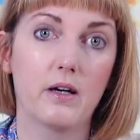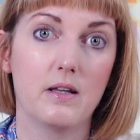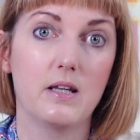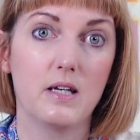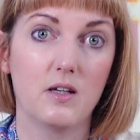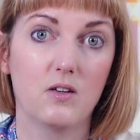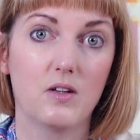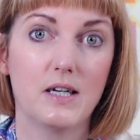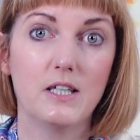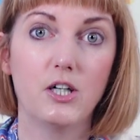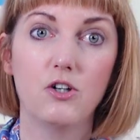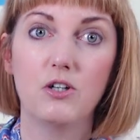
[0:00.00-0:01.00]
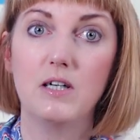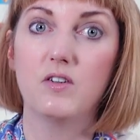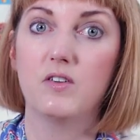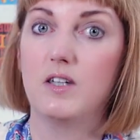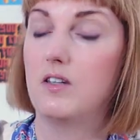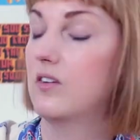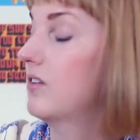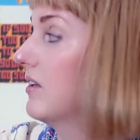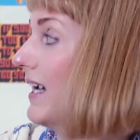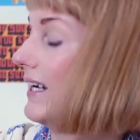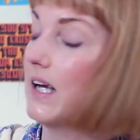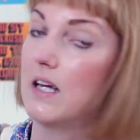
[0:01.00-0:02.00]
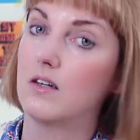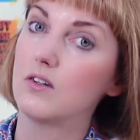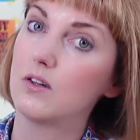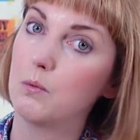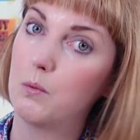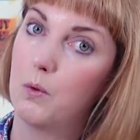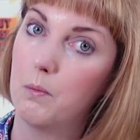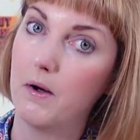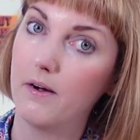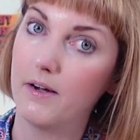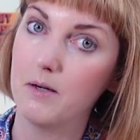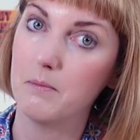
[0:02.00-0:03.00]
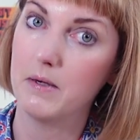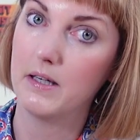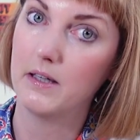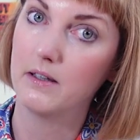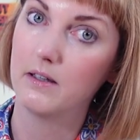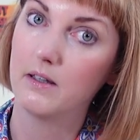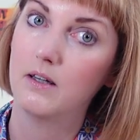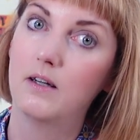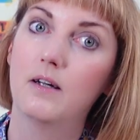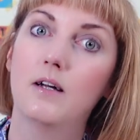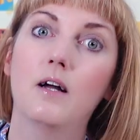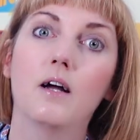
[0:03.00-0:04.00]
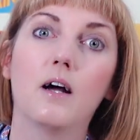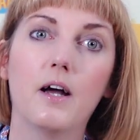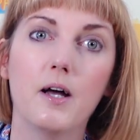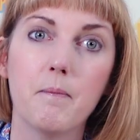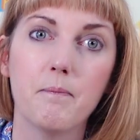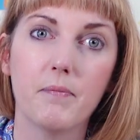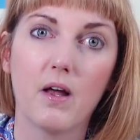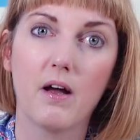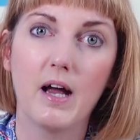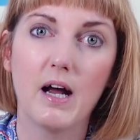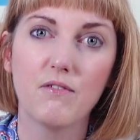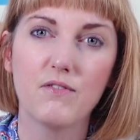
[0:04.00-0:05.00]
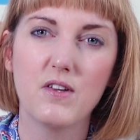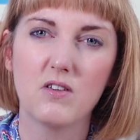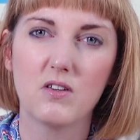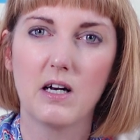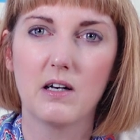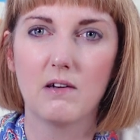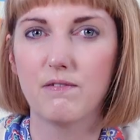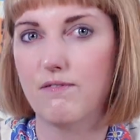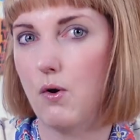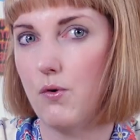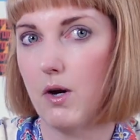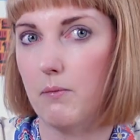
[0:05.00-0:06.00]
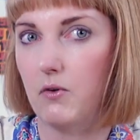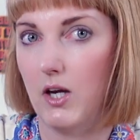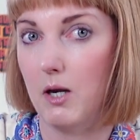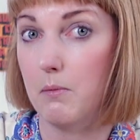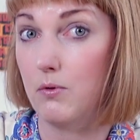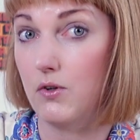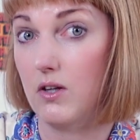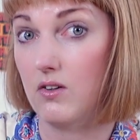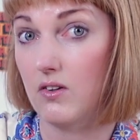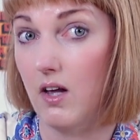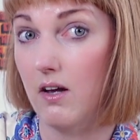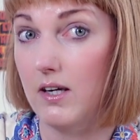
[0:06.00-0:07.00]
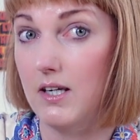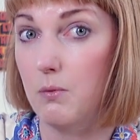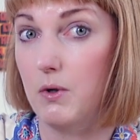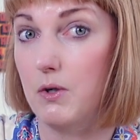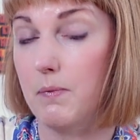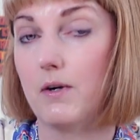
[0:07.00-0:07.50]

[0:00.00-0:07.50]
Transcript: at this, and it usually sits against the wall behind me. I have this little fold-up table to the side, which